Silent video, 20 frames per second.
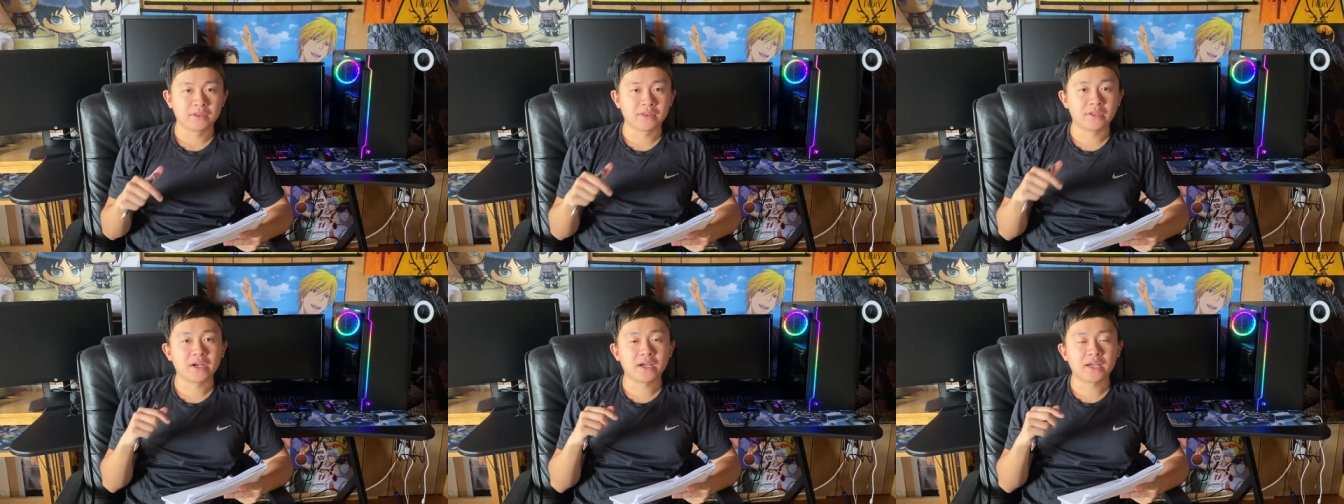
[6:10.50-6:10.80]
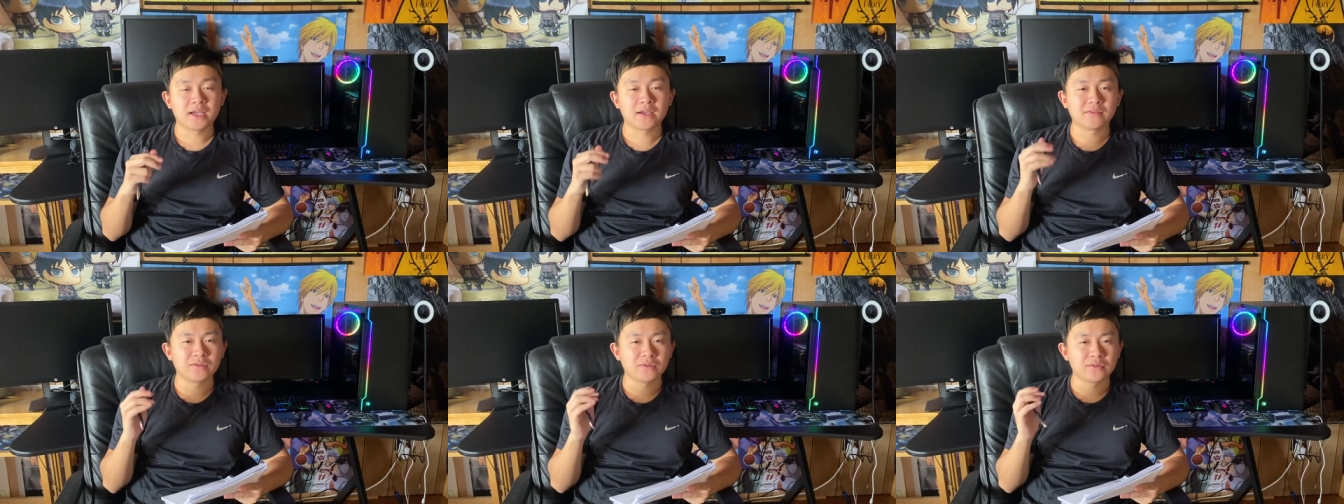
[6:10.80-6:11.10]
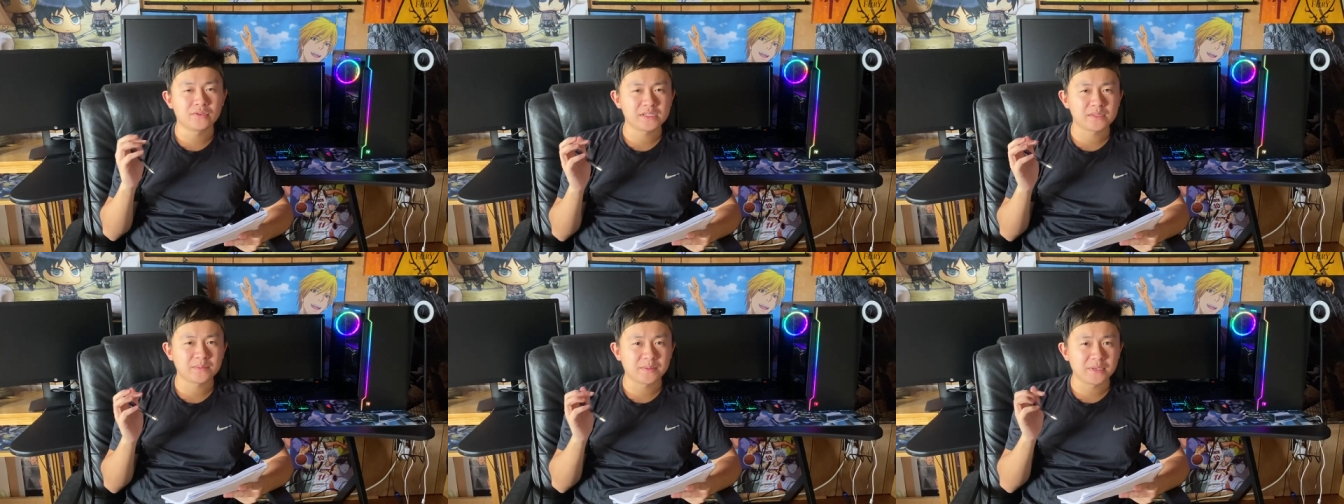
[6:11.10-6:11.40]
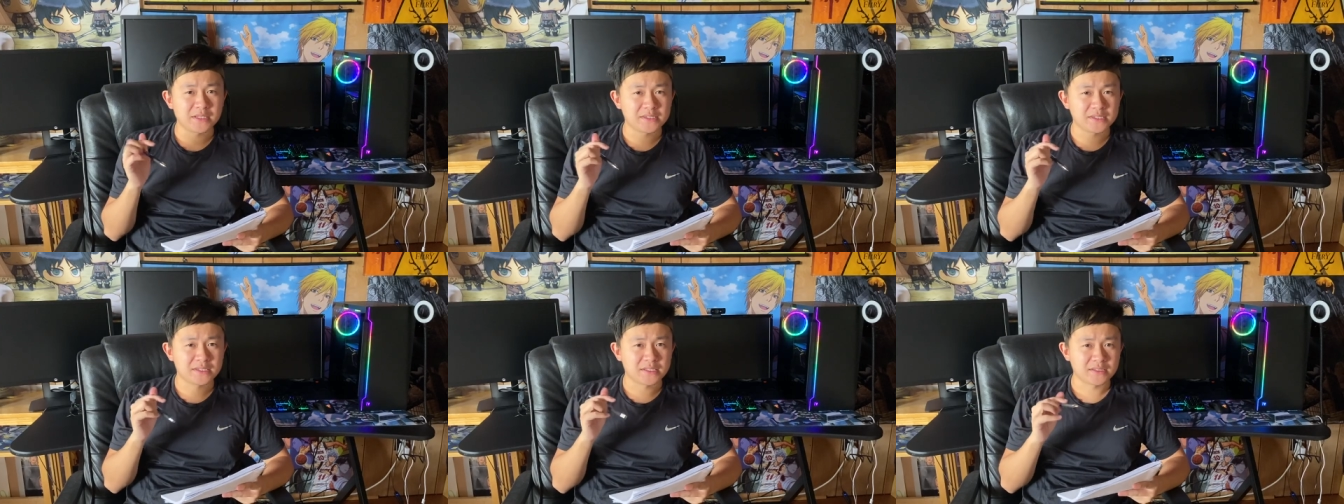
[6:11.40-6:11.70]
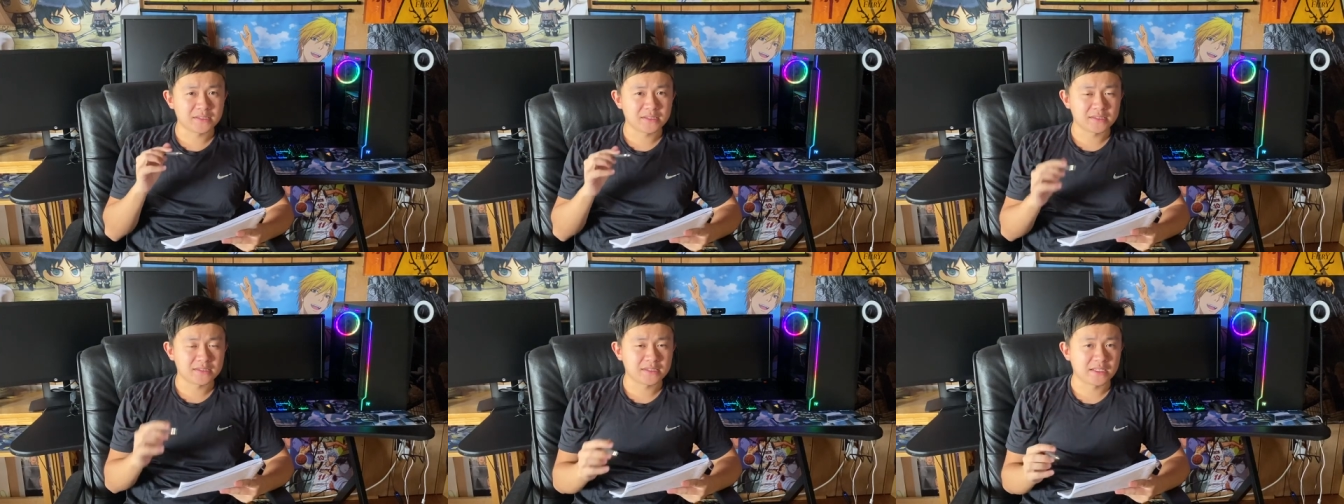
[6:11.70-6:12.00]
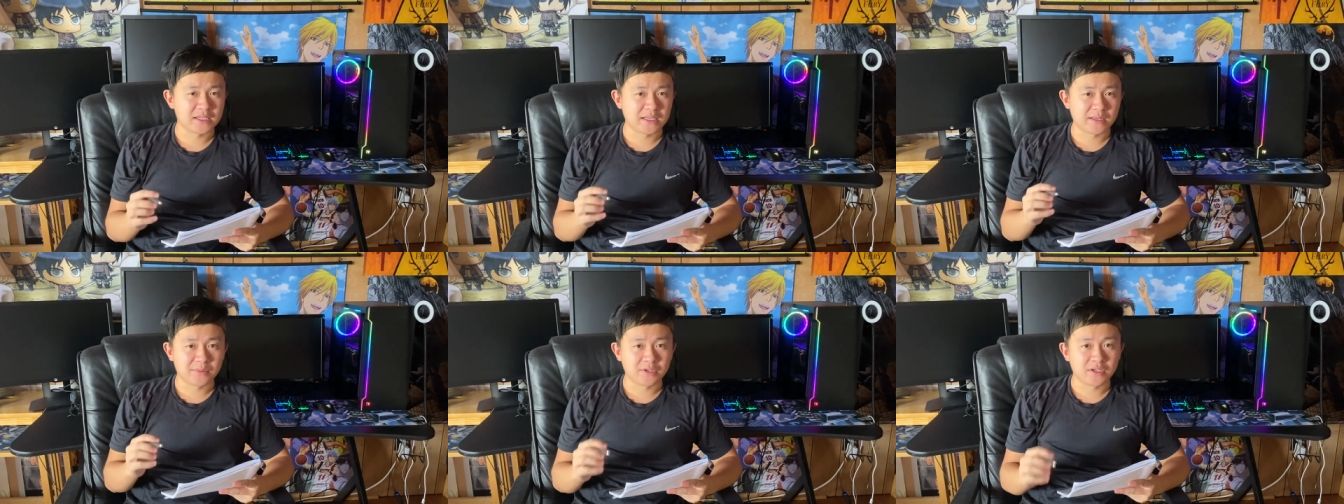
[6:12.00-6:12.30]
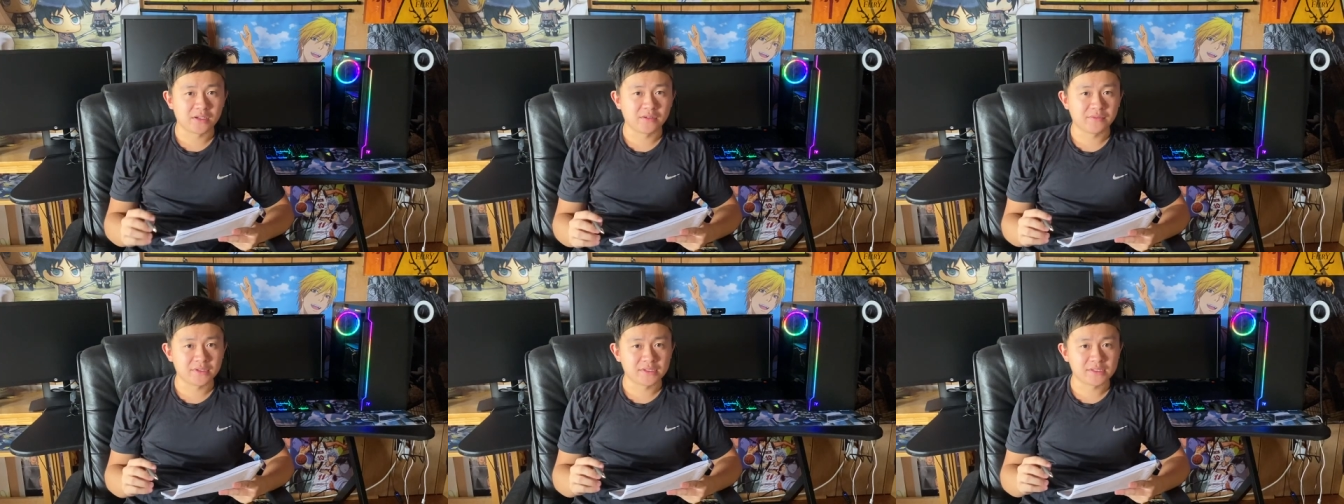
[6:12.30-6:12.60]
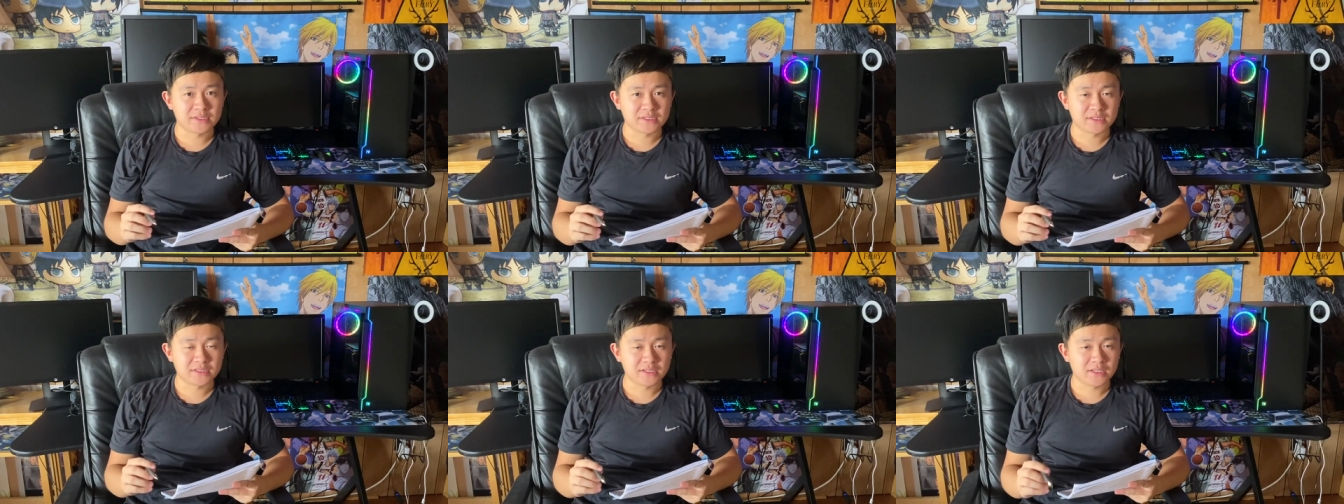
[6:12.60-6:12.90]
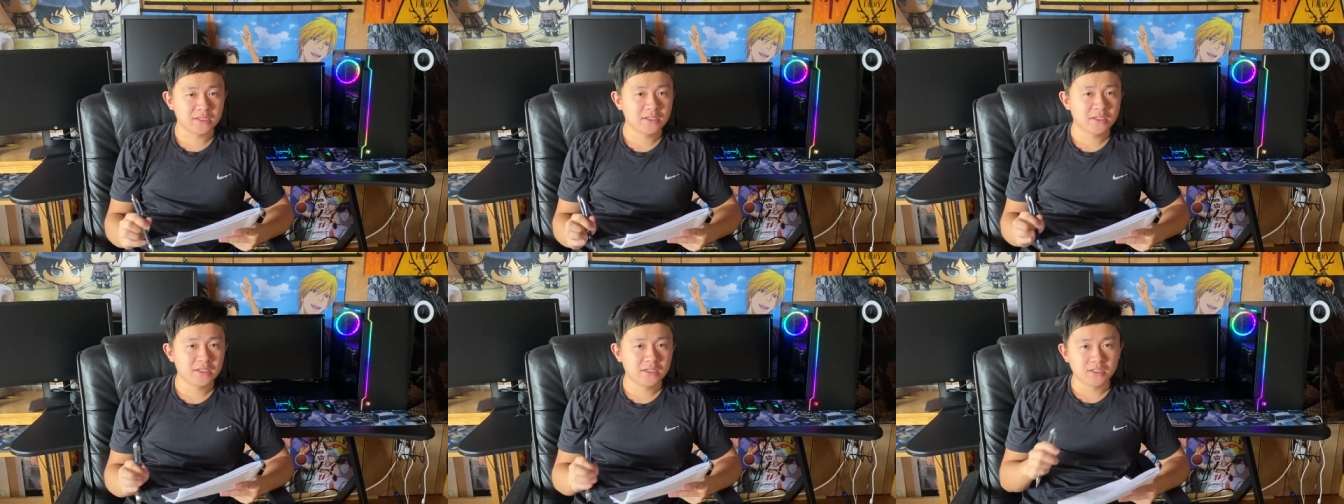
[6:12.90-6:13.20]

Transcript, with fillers: Not everyone's PC is the same, obviously.